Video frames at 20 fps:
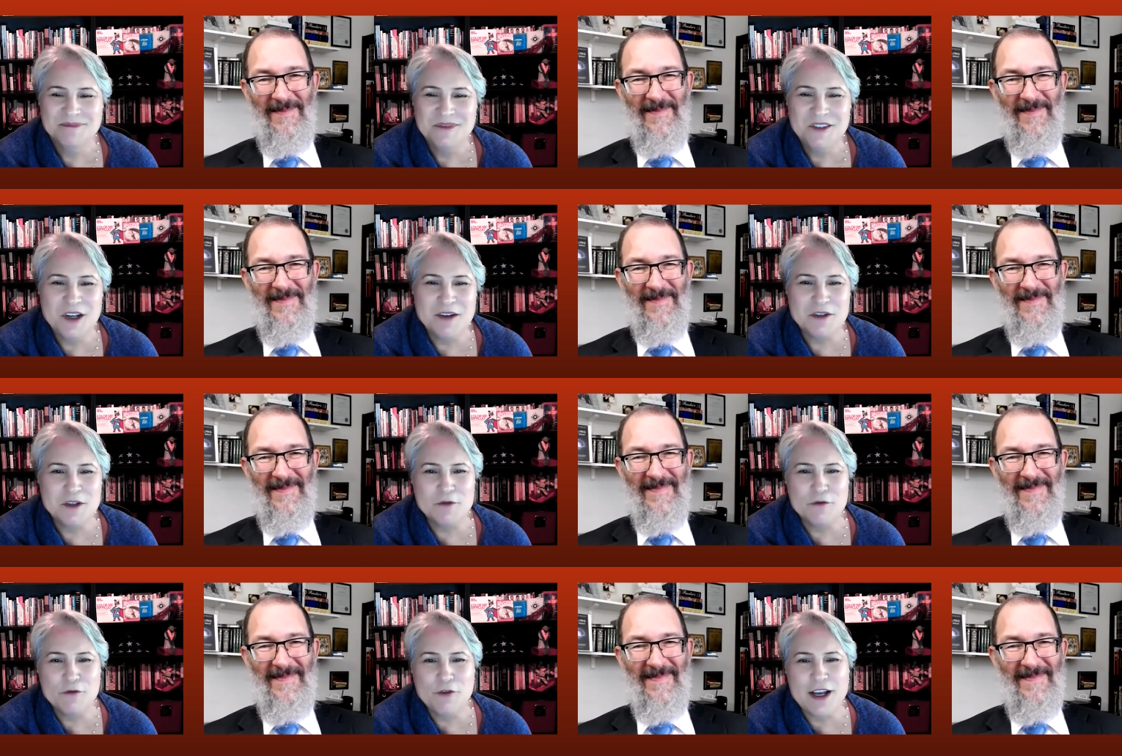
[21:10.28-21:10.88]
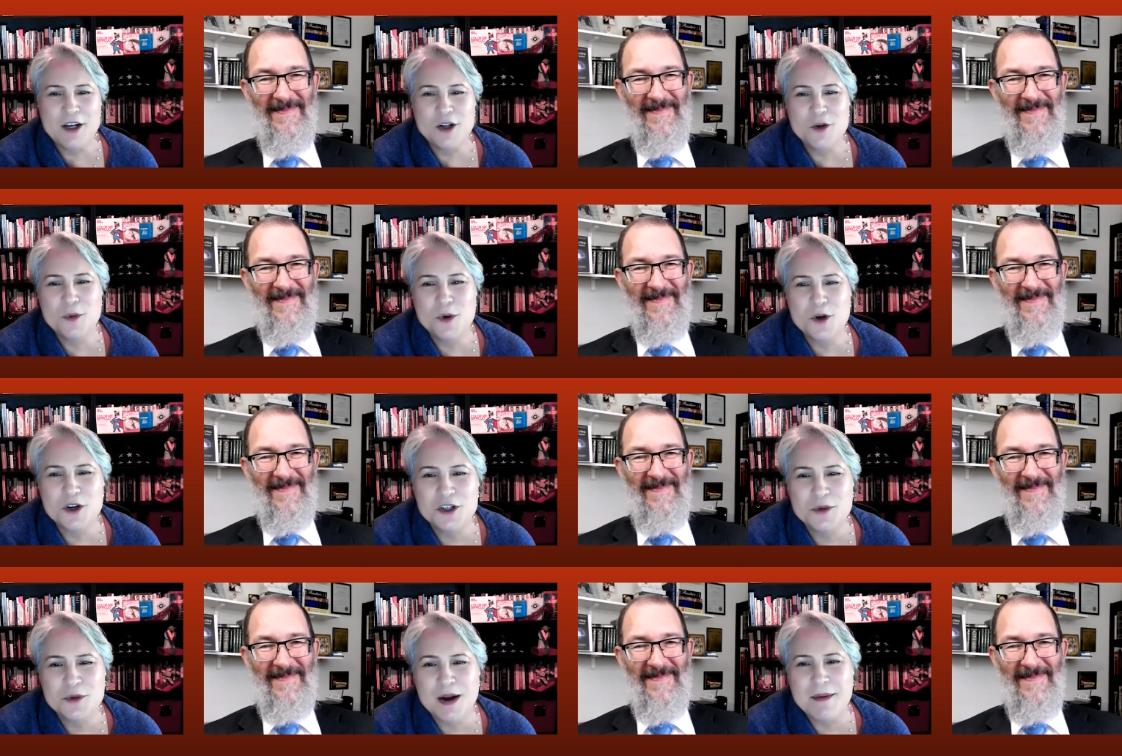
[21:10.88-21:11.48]
Speaker 1: You have some final
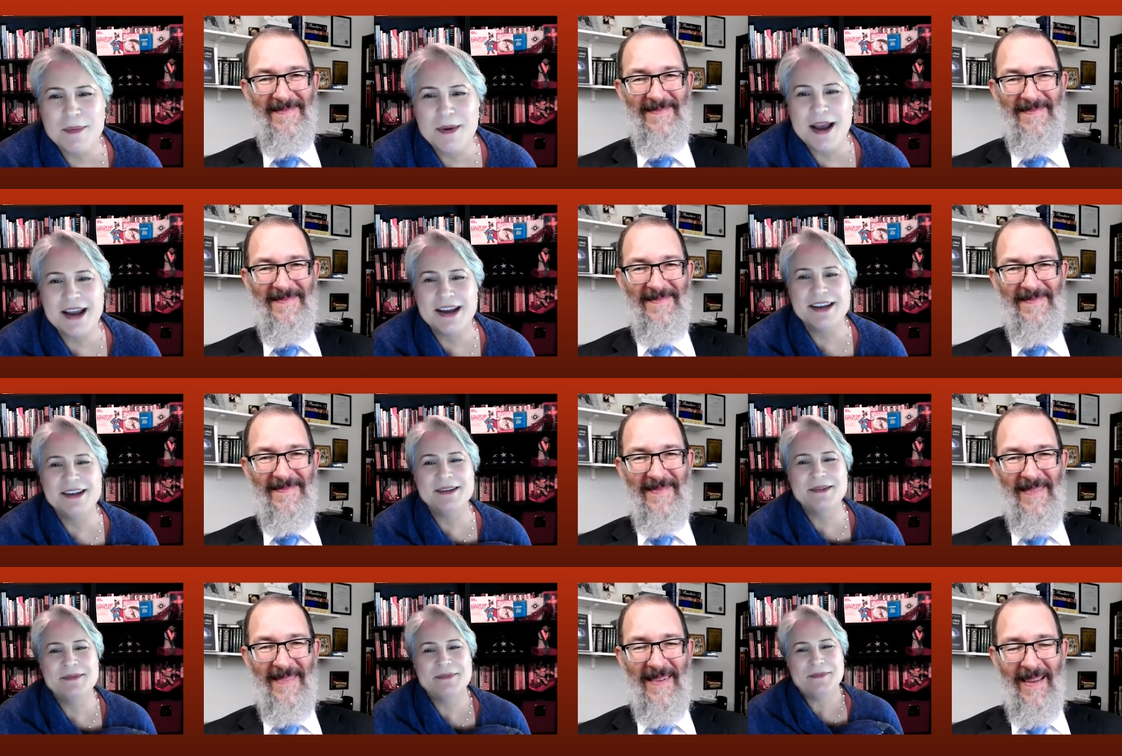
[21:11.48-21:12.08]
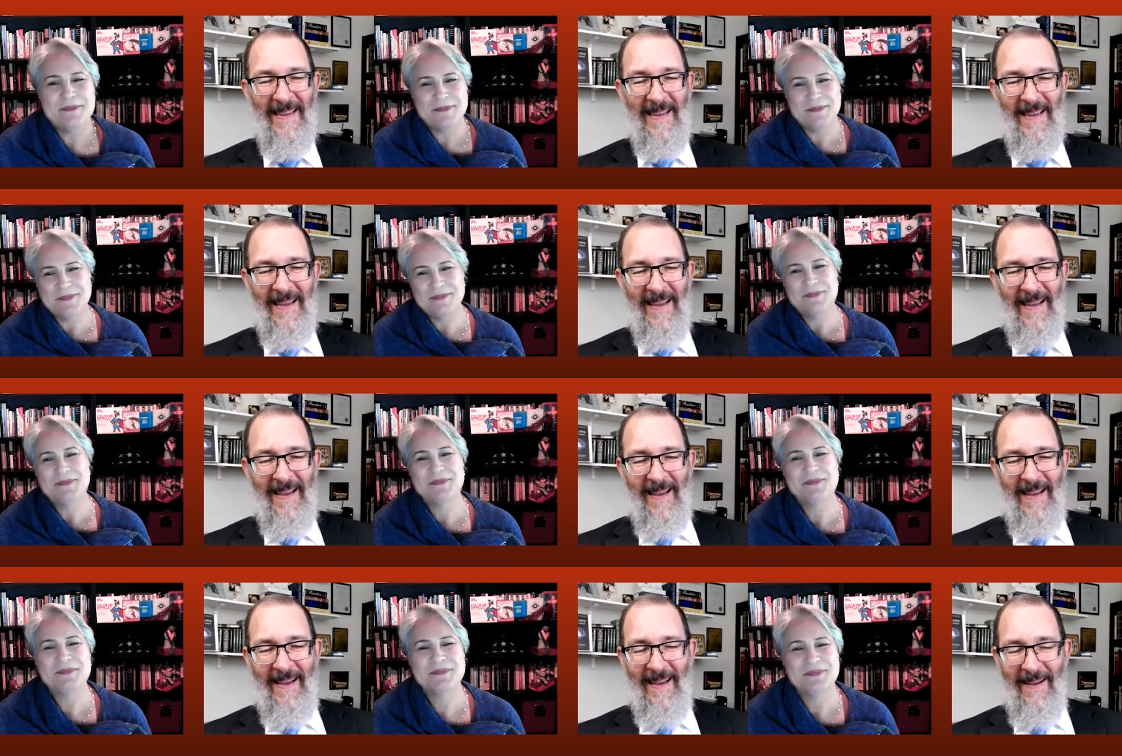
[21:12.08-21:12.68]
words, Rabbi?
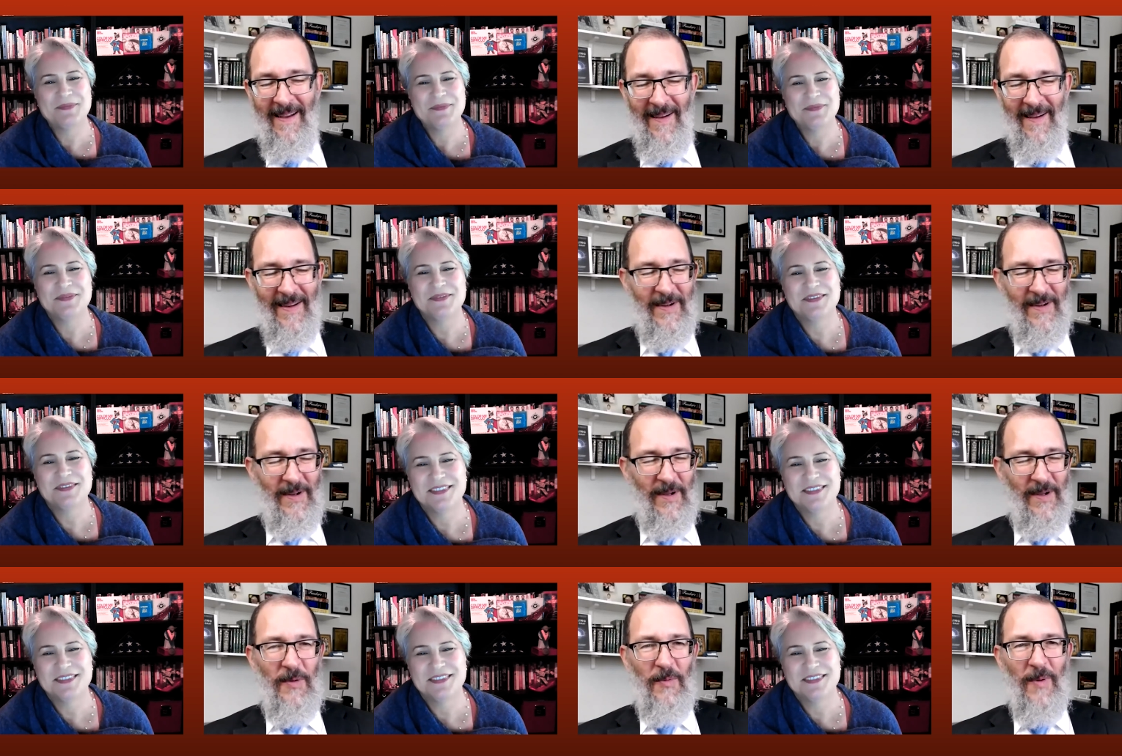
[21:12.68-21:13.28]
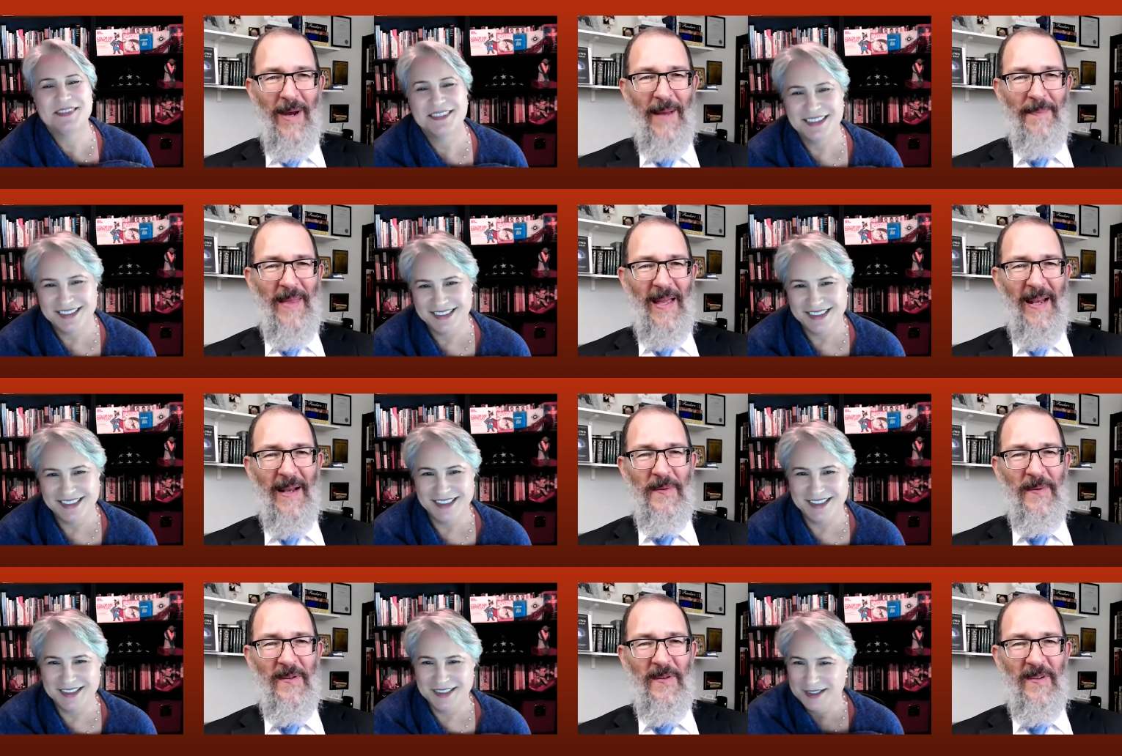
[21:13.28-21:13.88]
Speaker 2: I don't know. You wrapped
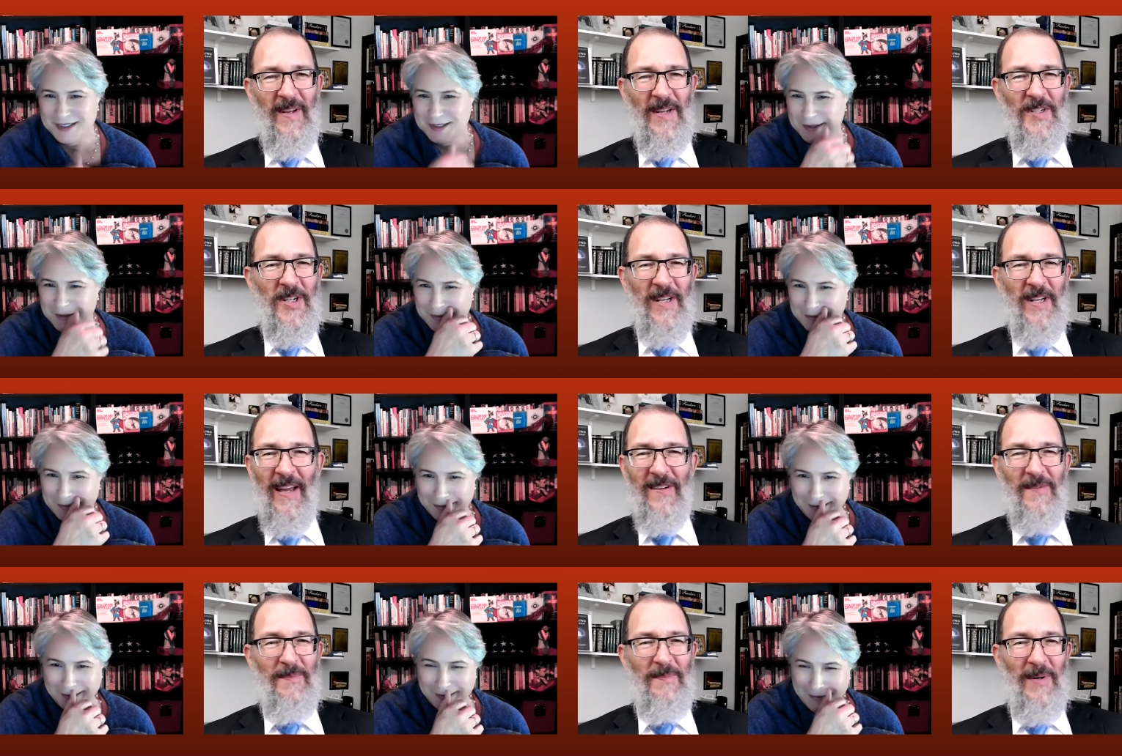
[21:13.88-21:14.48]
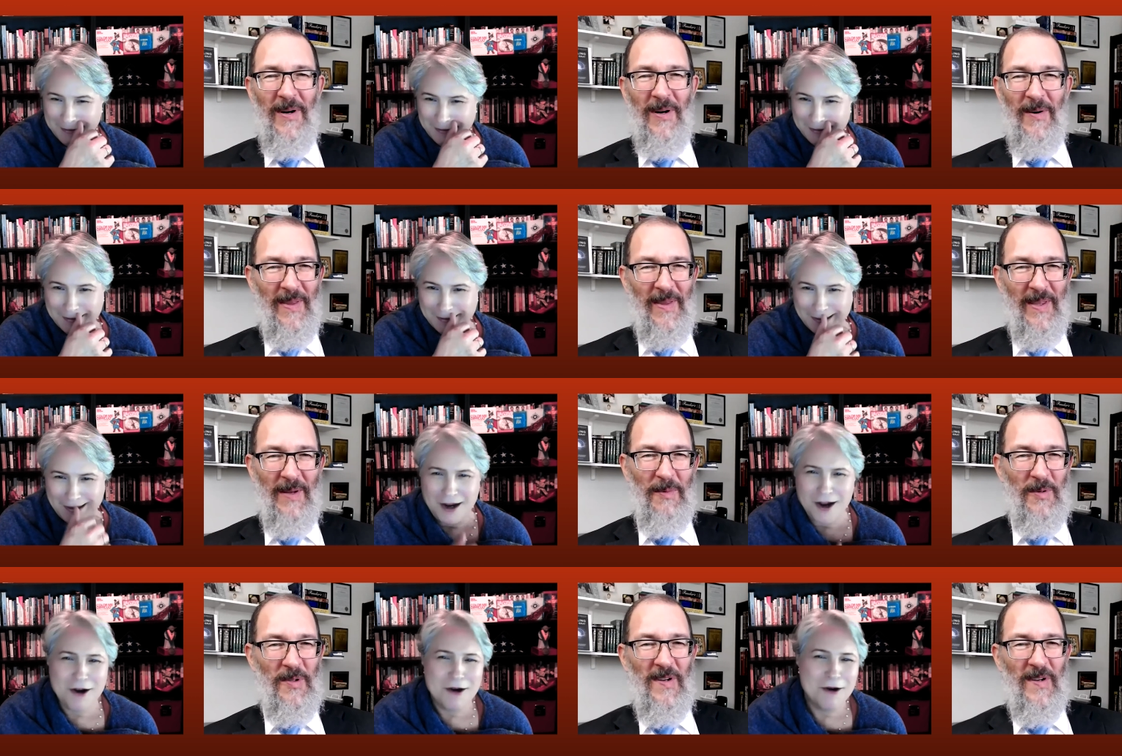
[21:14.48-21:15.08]
that up such a nice bow. I
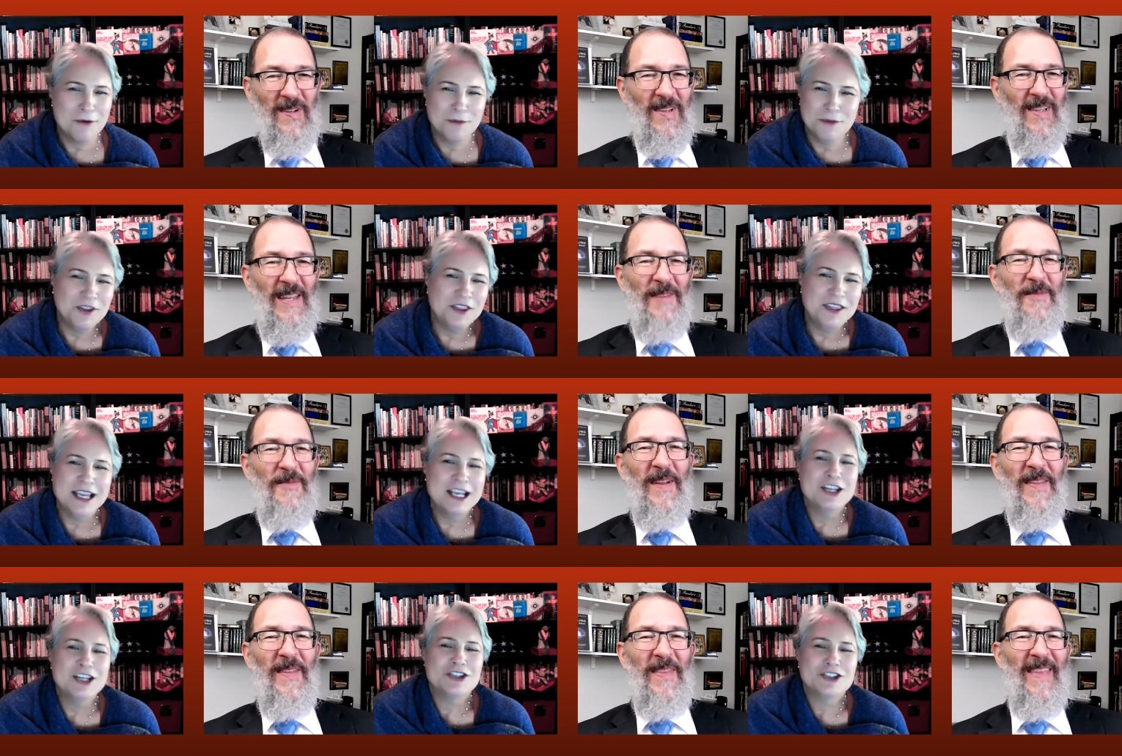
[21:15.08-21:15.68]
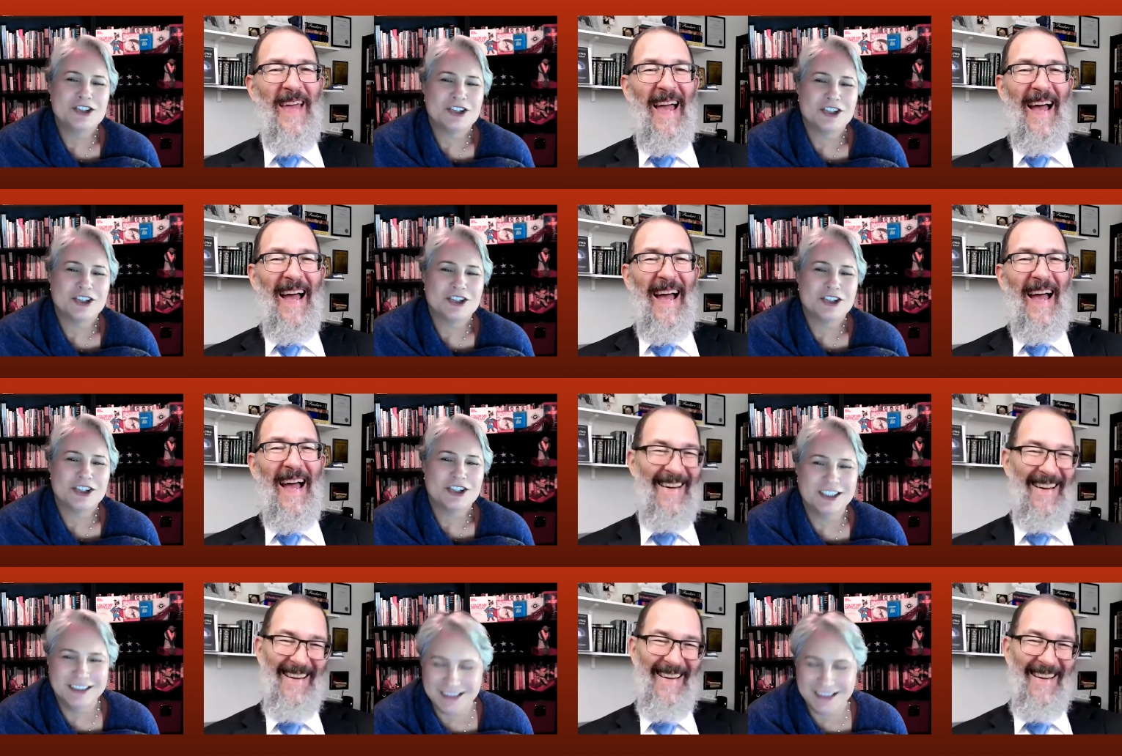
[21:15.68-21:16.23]
think. oh, well thank you, sir.